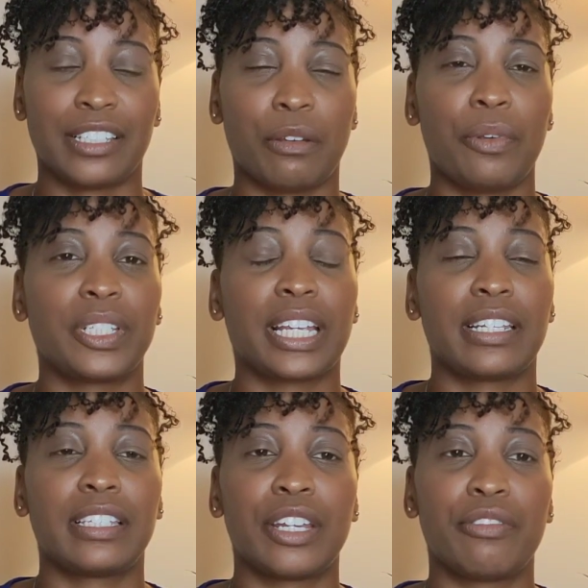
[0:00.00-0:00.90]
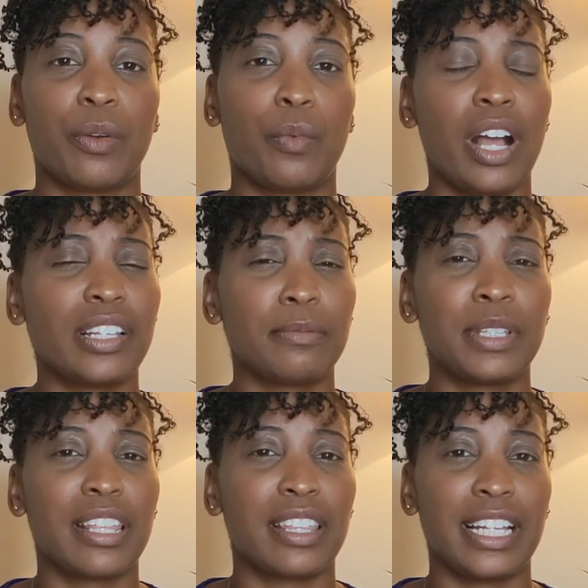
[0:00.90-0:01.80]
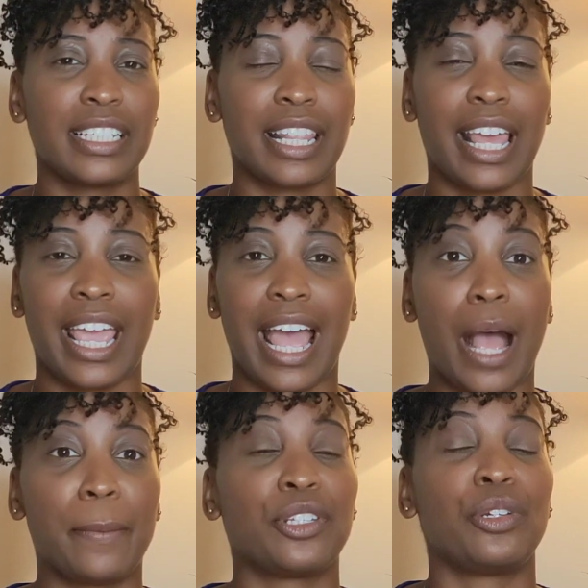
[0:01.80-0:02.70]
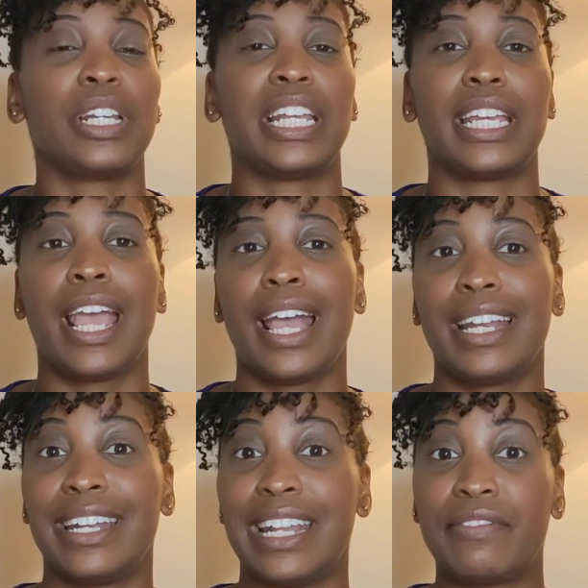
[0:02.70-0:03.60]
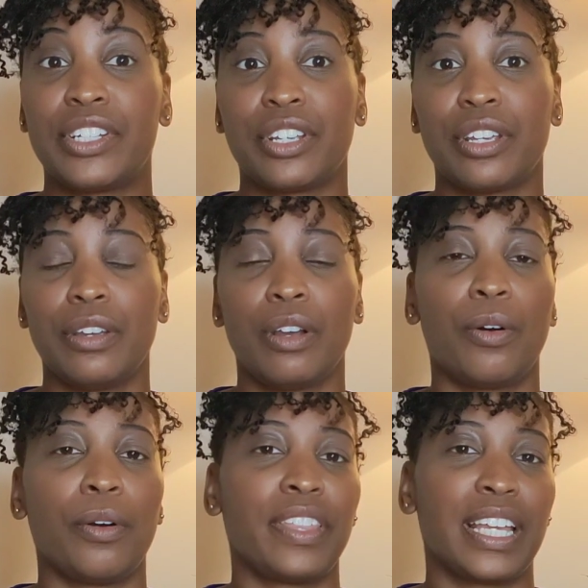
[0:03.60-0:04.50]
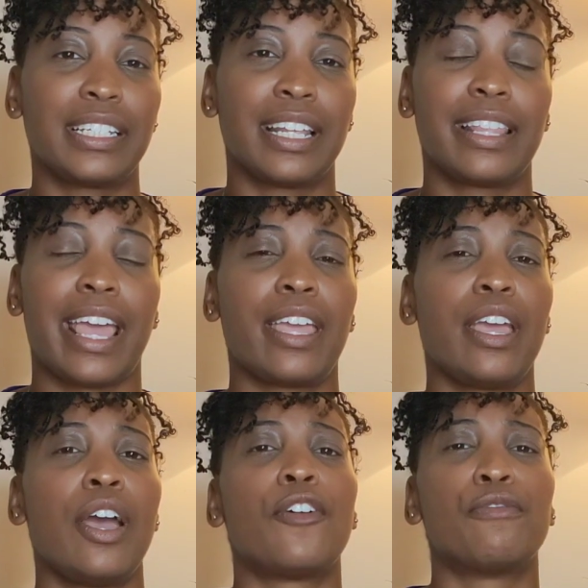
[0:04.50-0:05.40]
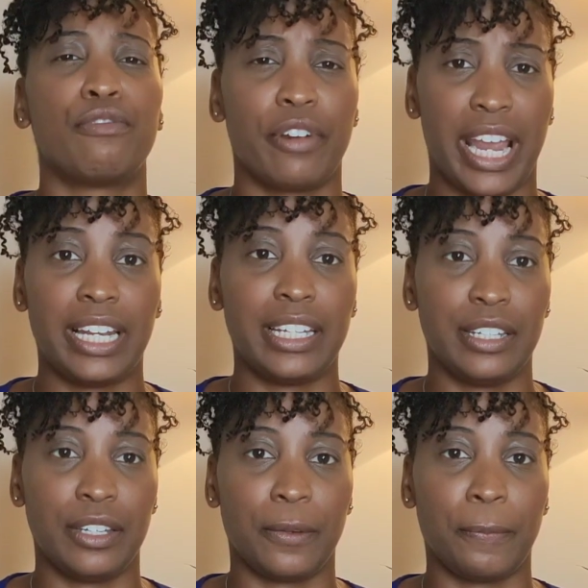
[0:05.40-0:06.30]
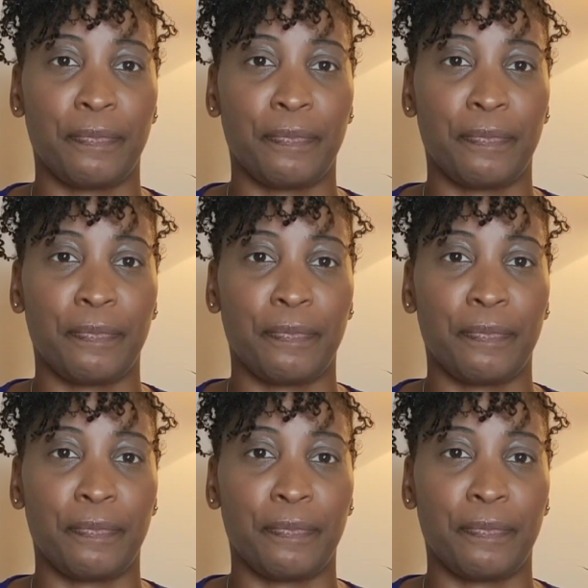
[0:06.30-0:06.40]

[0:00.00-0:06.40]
So it was considering what are some of the things that they absolutely never do or things that they rarely do.